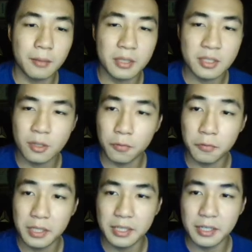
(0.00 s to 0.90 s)
It's not
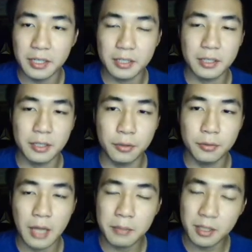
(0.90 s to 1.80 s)
really
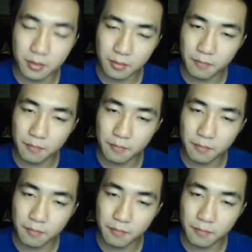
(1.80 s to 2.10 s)
I mean,